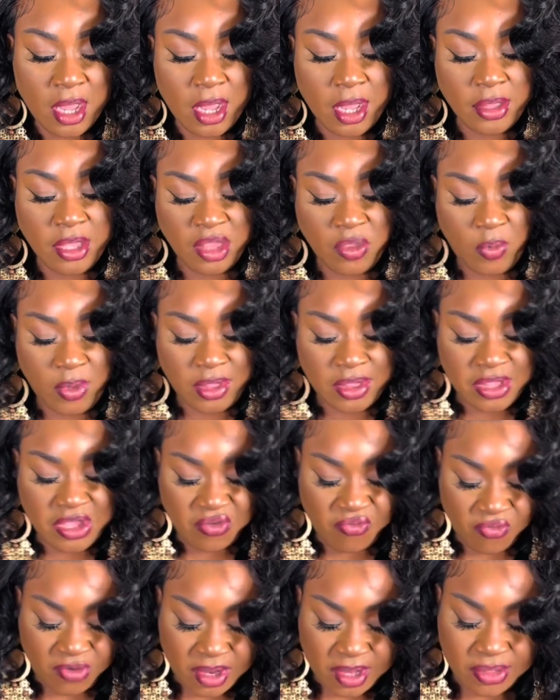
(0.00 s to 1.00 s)
This one's
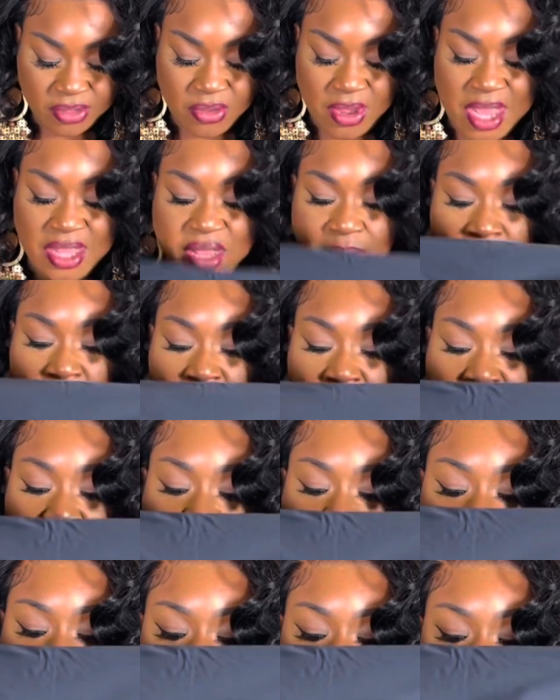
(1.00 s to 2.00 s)
different. So it has a built-in
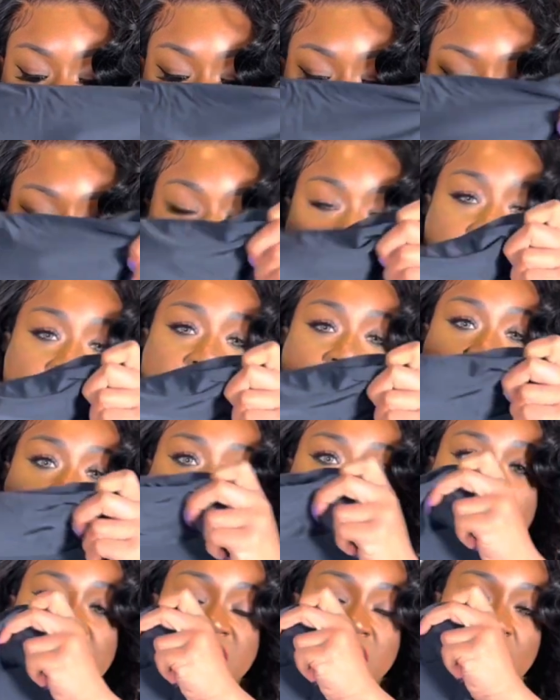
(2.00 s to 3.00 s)
short, but it
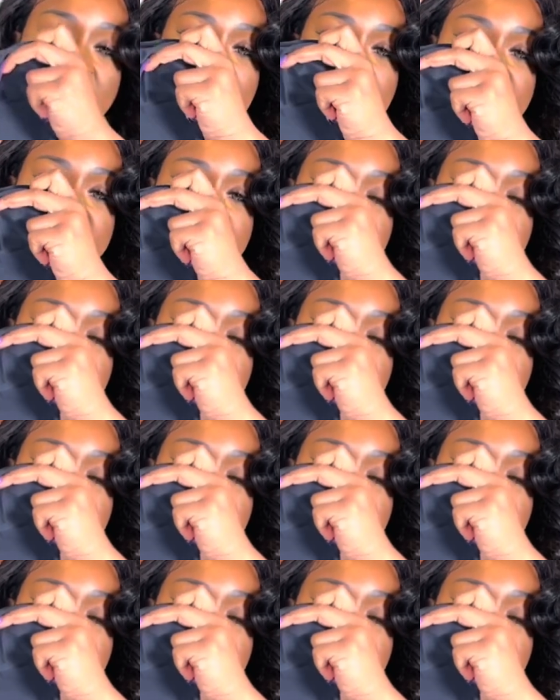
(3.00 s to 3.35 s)
also has